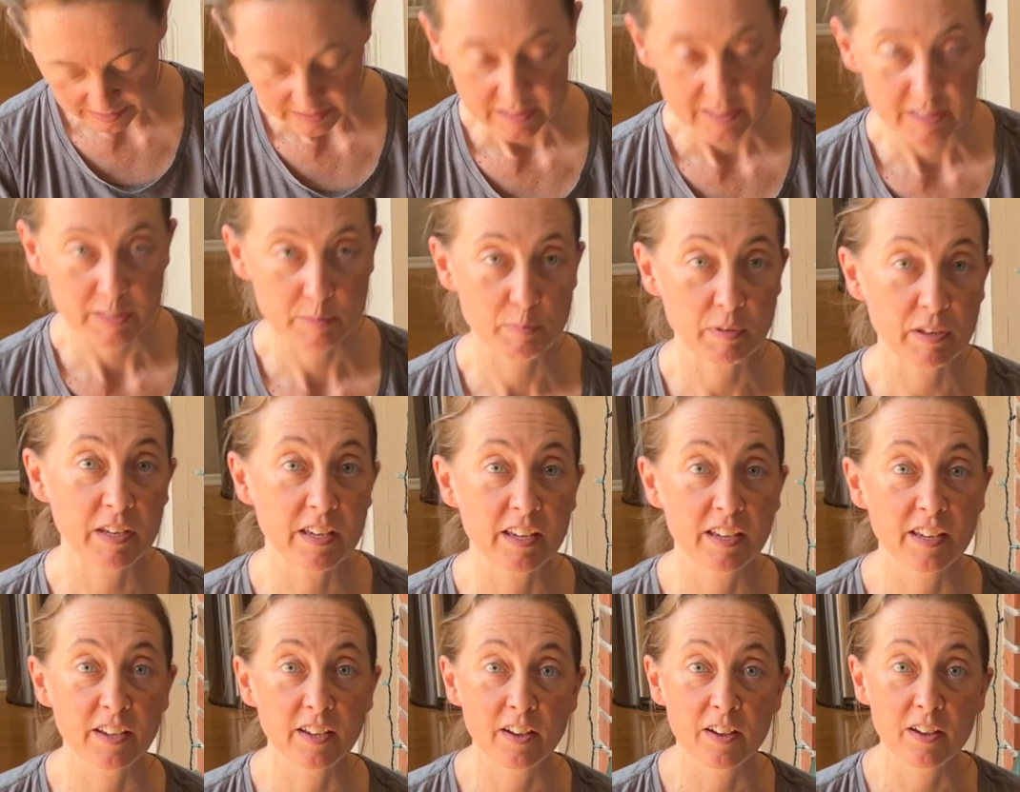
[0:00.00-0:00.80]

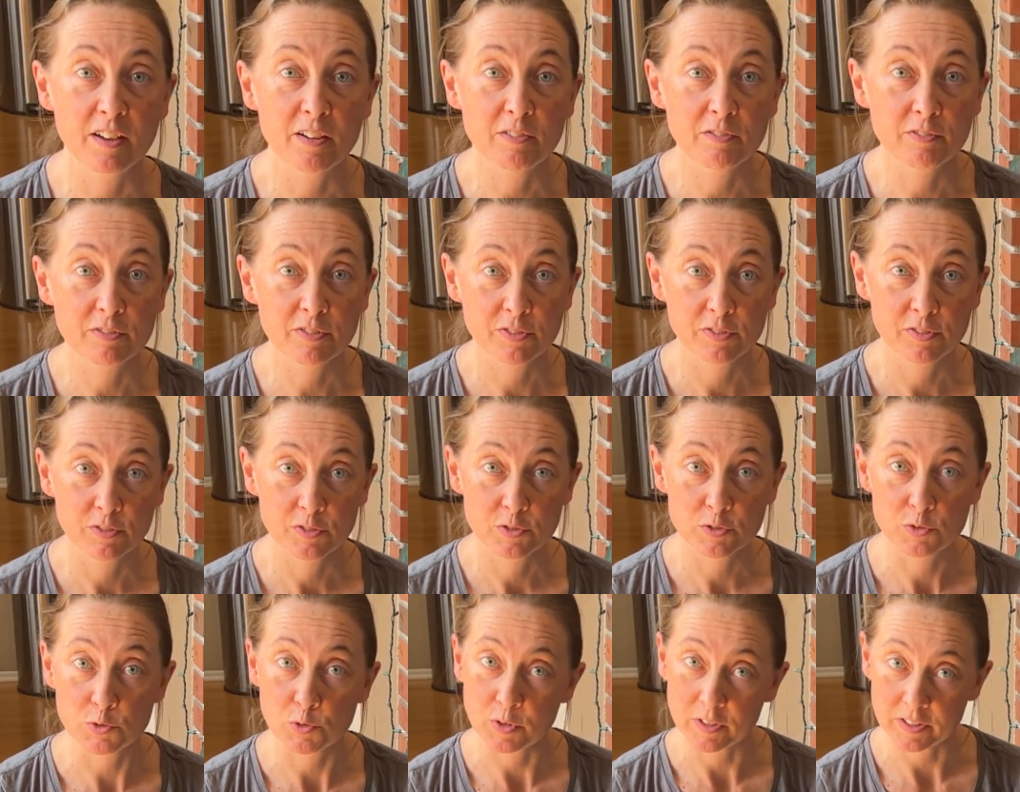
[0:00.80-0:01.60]
Speaking of
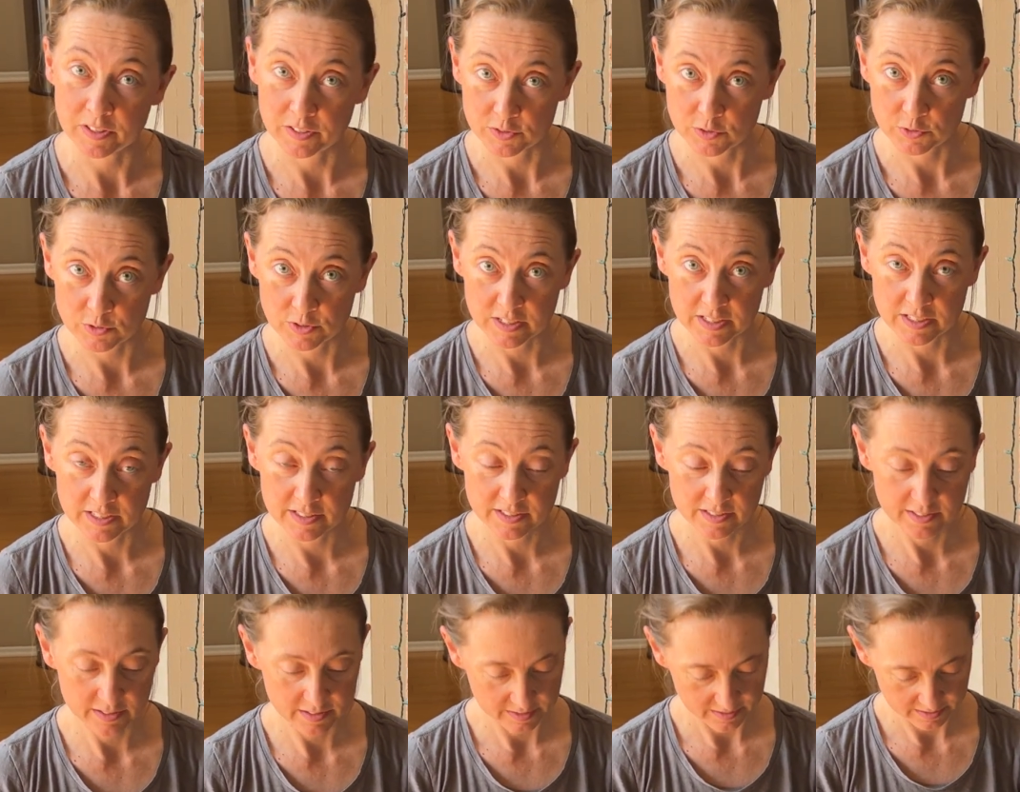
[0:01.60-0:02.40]

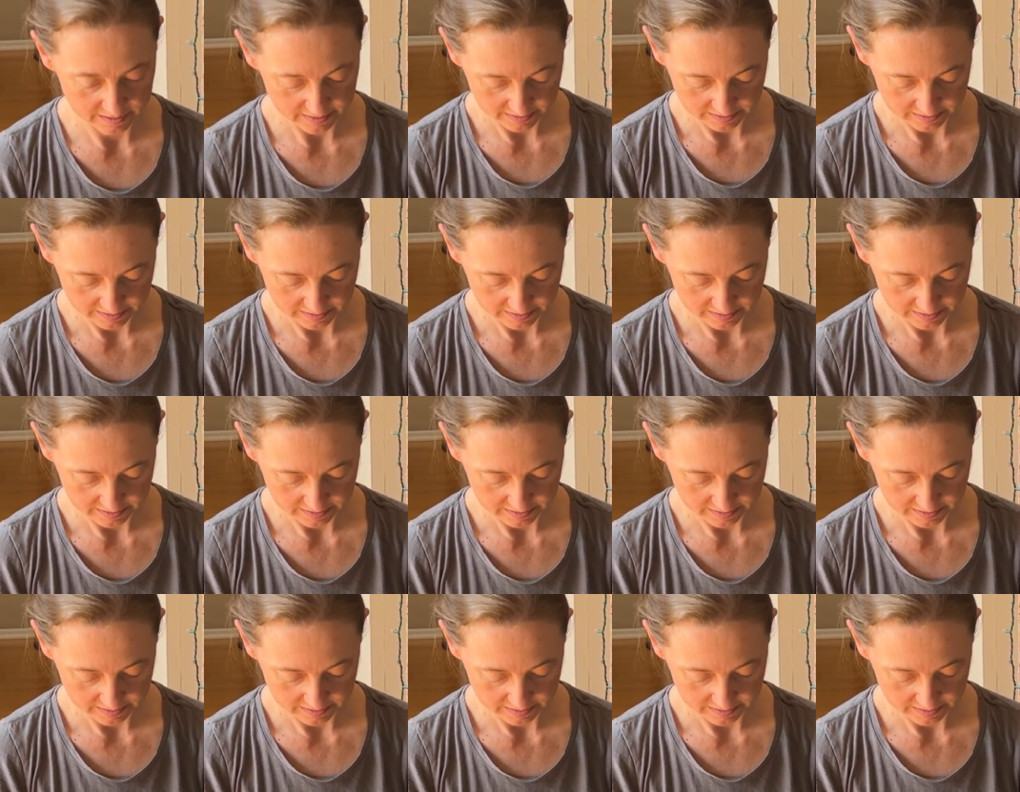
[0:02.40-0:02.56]
toiletries,